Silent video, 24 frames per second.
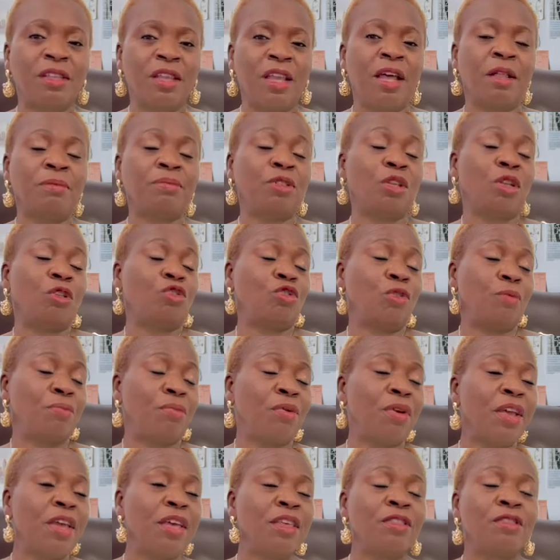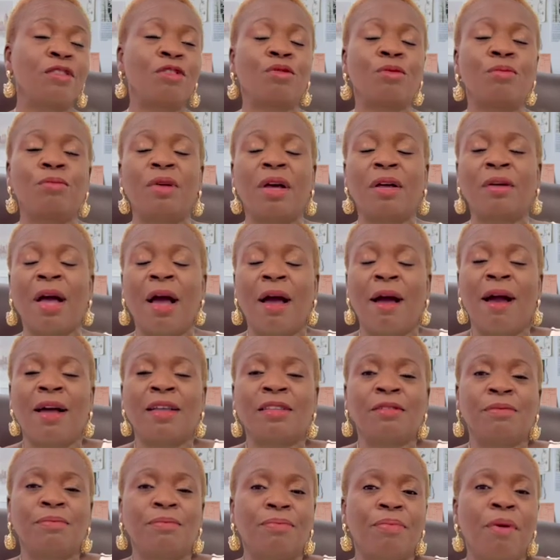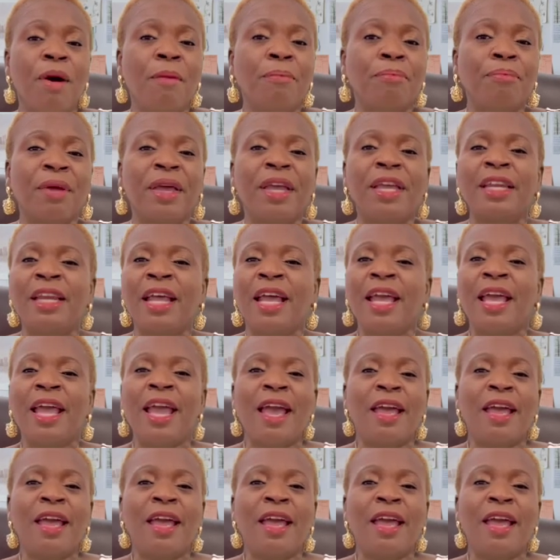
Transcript: It helps us to breathe, to our heart pumping.